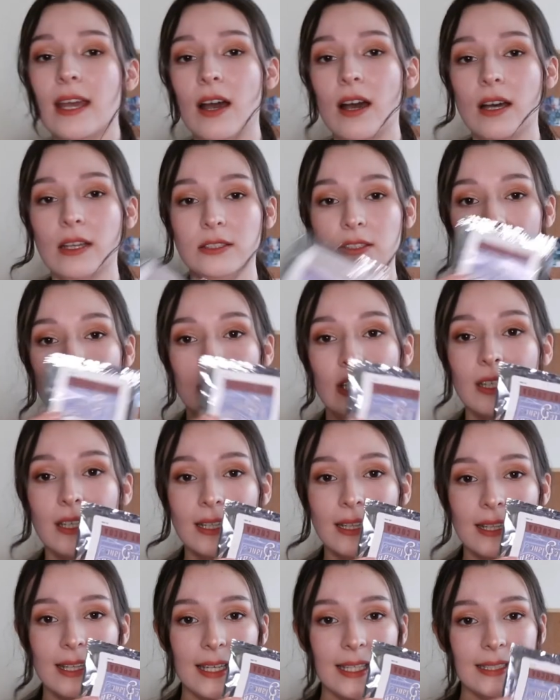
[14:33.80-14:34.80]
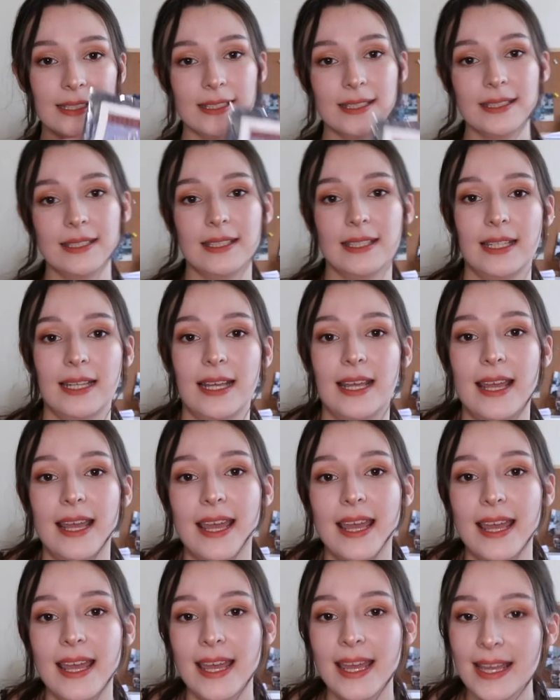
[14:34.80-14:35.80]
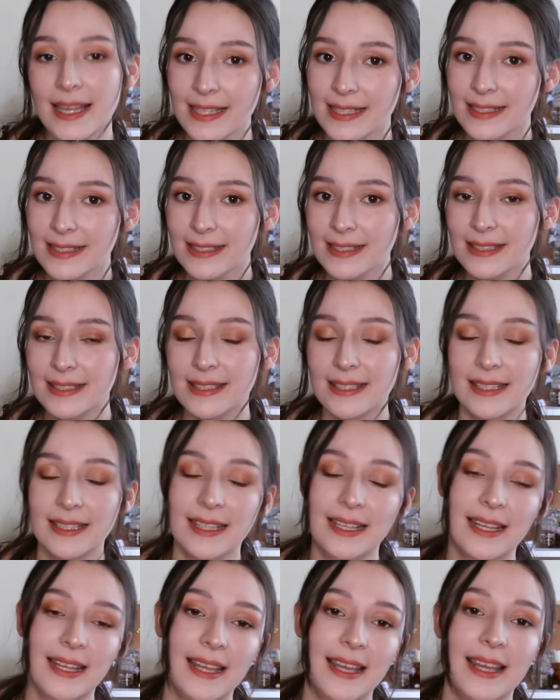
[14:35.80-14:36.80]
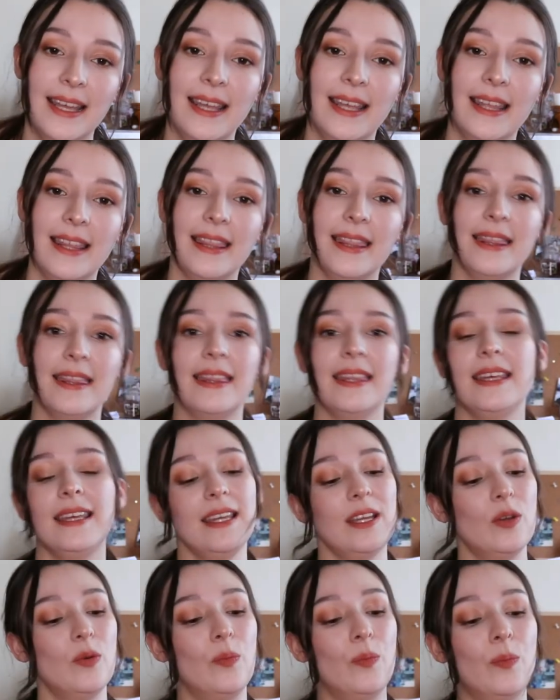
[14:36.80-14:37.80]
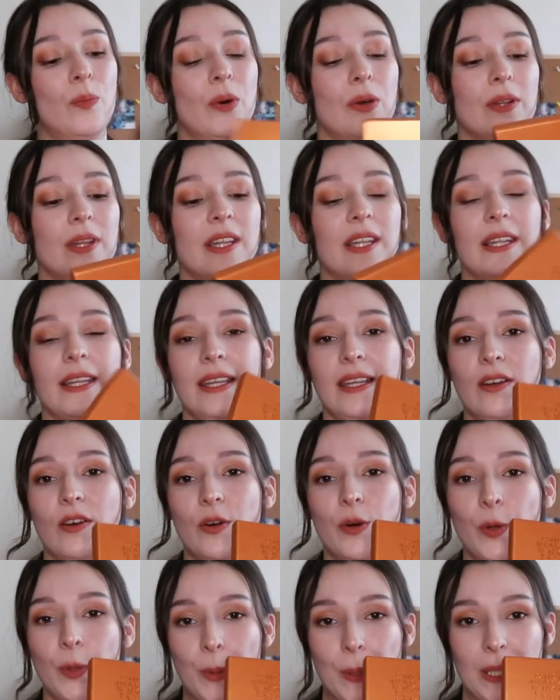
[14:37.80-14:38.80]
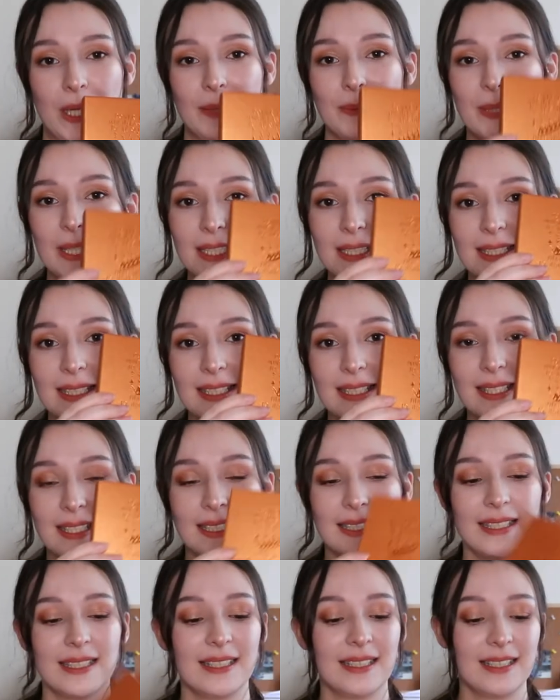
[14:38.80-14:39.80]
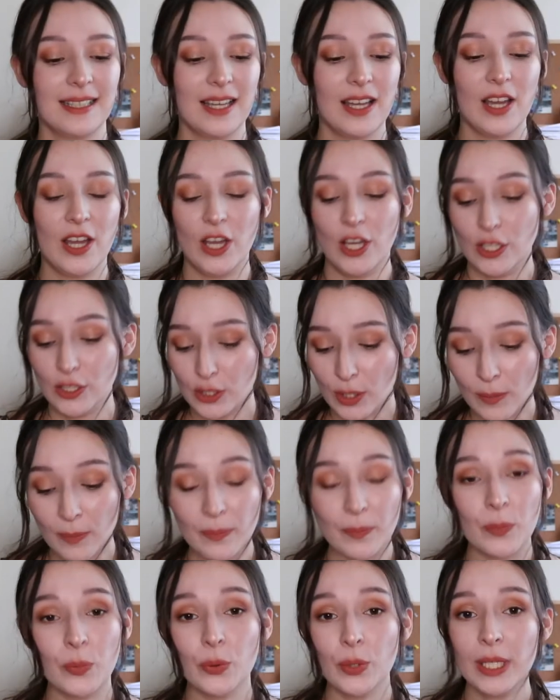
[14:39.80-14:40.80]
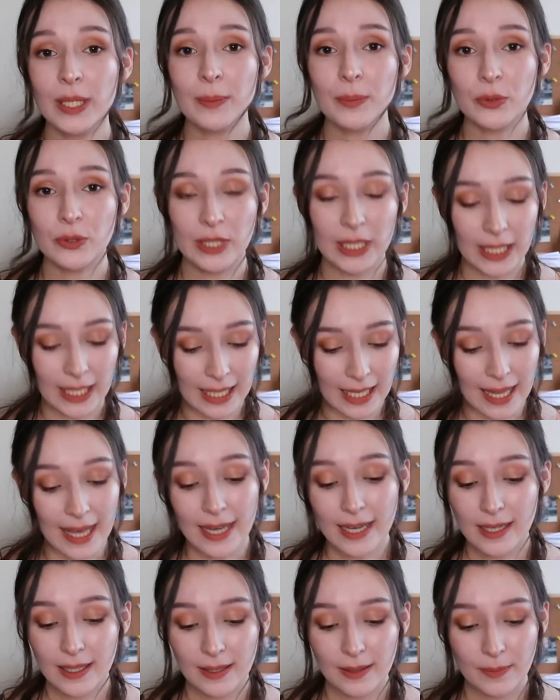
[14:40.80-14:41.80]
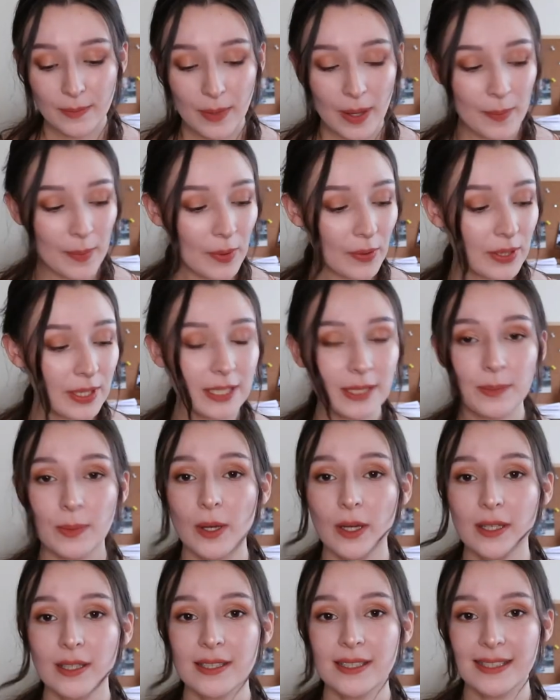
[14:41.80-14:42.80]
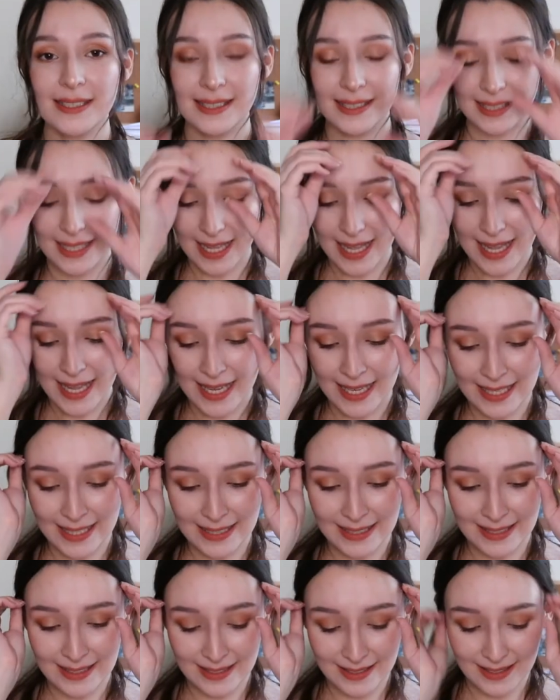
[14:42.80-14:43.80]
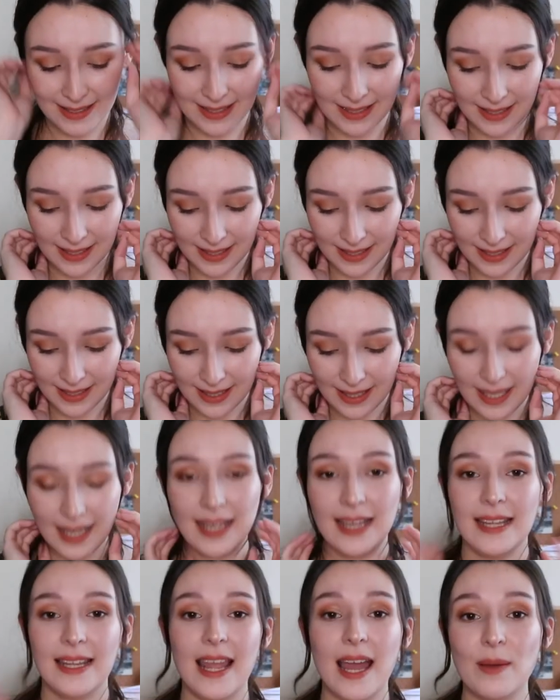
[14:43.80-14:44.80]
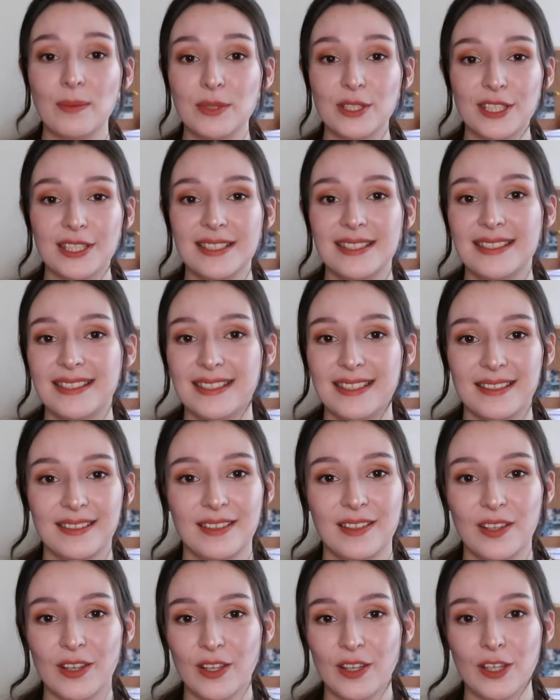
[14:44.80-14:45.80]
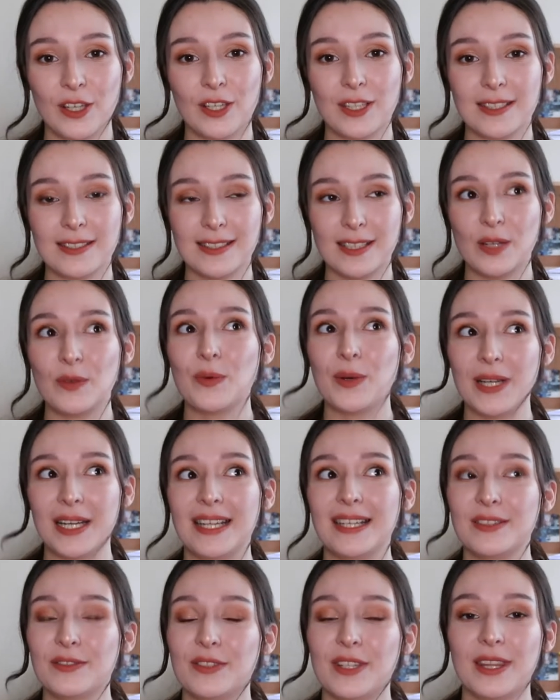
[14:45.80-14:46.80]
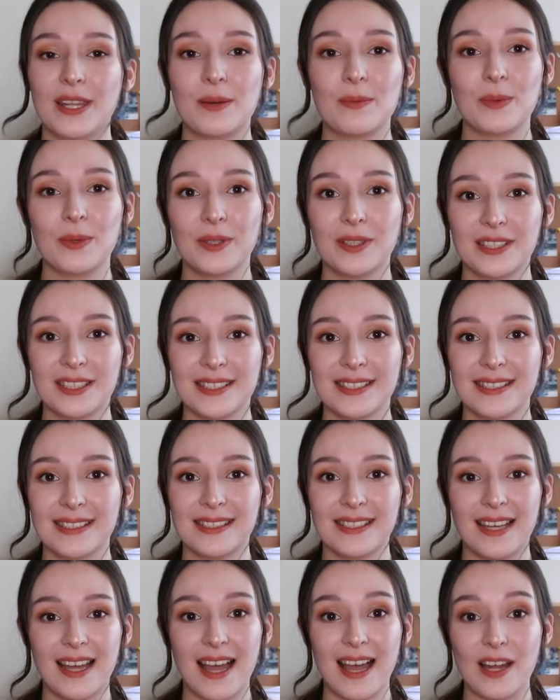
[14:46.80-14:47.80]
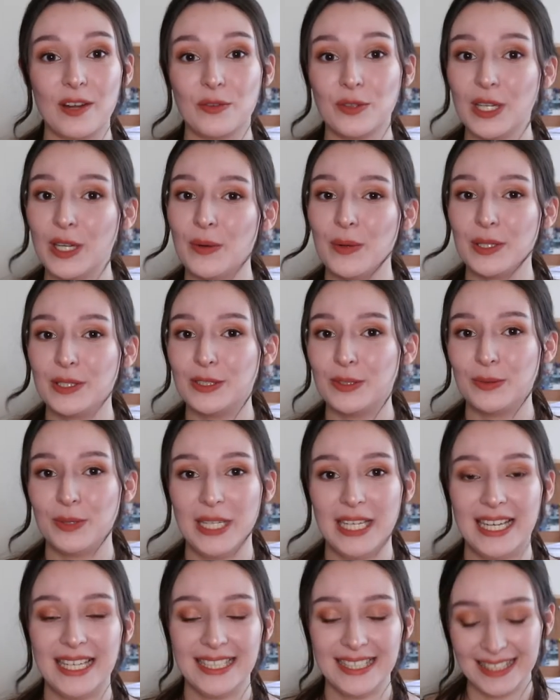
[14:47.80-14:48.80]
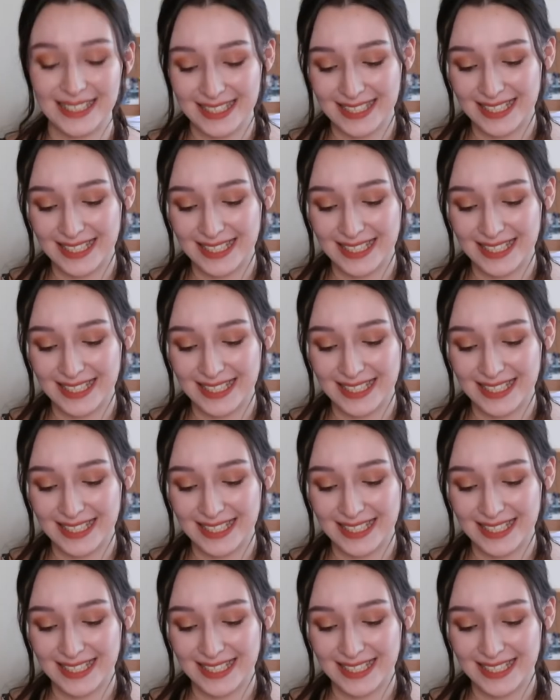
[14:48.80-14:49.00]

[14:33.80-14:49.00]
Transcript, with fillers: hot chocolate, and the monthly ornaments so I'm pretty pretty glad about this box and yeah I'm just gonna see when I can read that book because I really want to read it